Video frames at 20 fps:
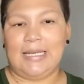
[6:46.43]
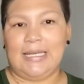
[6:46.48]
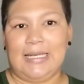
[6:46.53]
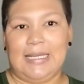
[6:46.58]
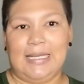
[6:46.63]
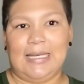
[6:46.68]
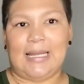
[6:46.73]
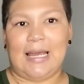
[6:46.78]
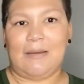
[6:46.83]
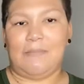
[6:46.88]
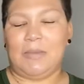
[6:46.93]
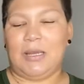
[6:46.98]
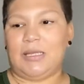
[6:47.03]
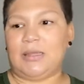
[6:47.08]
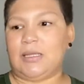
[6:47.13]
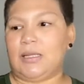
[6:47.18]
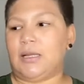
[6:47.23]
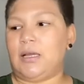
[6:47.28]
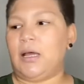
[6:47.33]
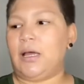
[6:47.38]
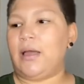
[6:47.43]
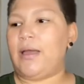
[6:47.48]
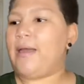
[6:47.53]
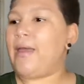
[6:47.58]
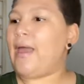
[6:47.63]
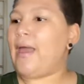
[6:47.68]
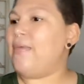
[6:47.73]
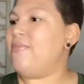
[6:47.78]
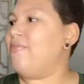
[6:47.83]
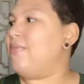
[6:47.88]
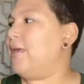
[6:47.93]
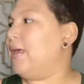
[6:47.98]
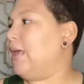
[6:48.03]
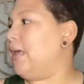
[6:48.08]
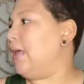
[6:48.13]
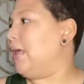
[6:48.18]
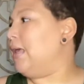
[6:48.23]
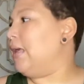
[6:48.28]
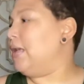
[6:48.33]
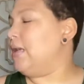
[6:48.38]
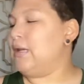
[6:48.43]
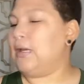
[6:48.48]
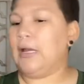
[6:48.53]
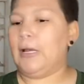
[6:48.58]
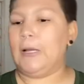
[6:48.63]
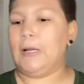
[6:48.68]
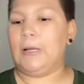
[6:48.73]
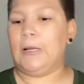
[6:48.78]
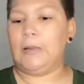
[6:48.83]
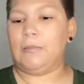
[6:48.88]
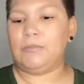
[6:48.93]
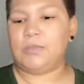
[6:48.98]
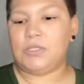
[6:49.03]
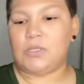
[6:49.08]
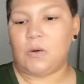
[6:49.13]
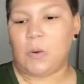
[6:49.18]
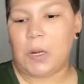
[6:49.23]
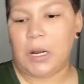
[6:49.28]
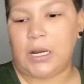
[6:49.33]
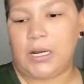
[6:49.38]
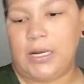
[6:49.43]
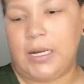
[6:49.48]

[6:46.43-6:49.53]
Did not make the cut. And then so our